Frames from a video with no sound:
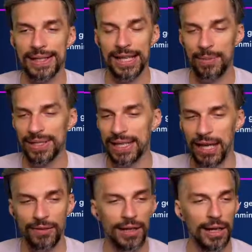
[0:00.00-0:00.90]
same as
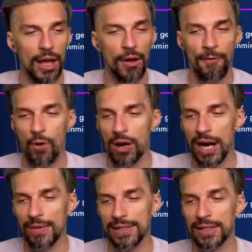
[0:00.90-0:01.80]
Kelva. For
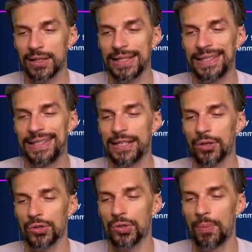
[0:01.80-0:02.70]
harvester, it's
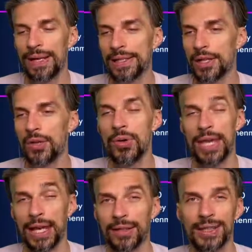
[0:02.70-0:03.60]
0. So basically, you
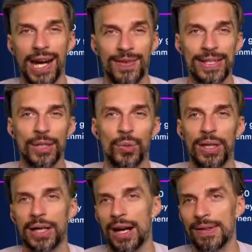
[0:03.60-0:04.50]
cannot harvest it with
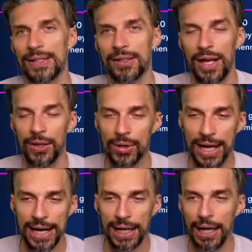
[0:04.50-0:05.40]
the harvester, and you
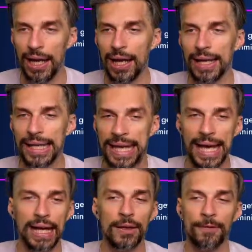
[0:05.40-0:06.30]
gotta
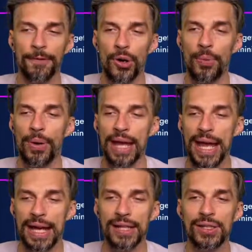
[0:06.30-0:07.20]
get it from
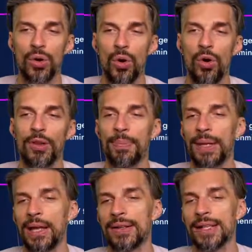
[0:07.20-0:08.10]
hands of the
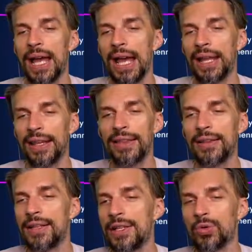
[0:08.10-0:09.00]
players. And I
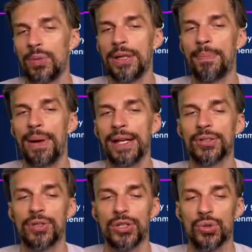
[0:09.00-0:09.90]
think this will be the
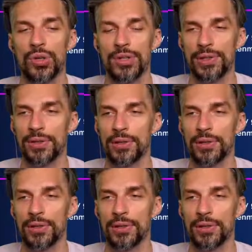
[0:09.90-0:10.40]
best resource